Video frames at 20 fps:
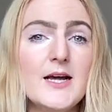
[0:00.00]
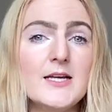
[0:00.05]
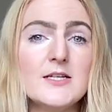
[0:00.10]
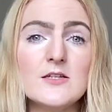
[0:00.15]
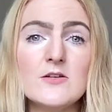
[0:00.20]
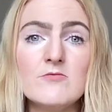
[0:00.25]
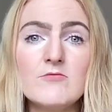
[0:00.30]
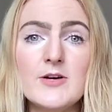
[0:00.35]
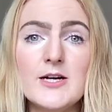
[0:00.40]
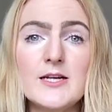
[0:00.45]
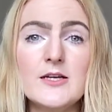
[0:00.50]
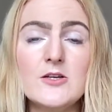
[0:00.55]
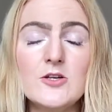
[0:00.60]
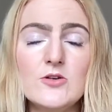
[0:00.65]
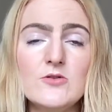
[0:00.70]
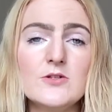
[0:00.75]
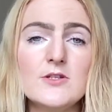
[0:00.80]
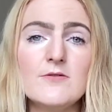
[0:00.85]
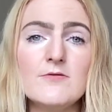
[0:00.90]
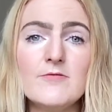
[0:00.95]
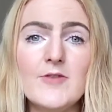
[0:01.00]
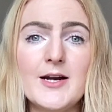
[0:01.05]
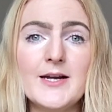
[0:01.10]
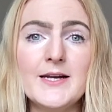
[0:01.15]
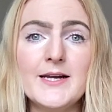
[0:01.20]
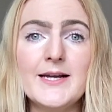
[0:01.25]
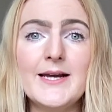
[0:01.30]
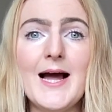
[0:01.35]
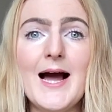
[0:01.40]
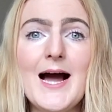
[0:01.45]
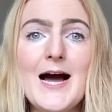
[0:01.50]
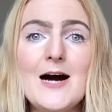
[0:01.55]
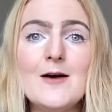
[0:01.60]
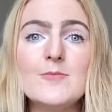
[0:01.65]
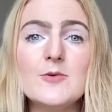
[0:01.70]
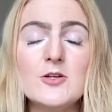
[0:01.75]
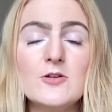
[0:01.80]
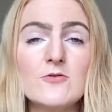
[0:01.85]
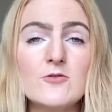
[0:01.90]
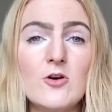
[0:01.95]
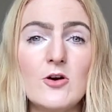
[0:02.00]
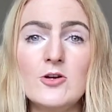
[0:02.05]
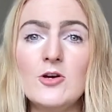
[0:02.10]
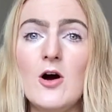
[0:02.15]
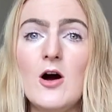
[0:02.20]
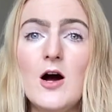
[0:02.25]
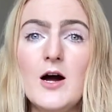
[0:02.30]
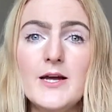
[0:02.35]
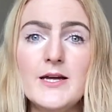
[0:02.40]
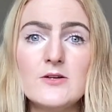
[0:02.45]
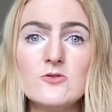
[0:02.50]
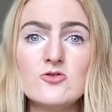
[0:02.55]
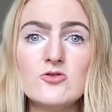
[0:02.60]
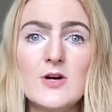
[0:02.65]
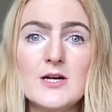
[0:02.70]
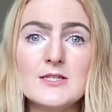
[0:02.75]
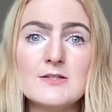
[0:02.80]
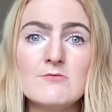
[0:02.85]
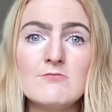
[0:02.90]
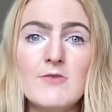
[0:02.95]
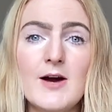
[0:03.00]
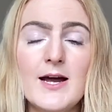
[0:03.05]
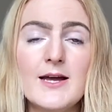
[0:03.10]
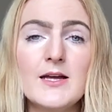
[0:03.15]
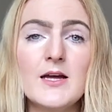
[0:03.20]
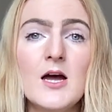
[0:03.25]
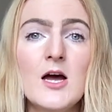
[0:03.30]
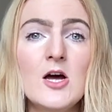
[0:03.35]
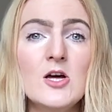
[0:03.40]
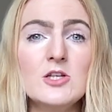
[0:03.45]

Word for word: It's a really user-friendly app. You've got your high interest rate.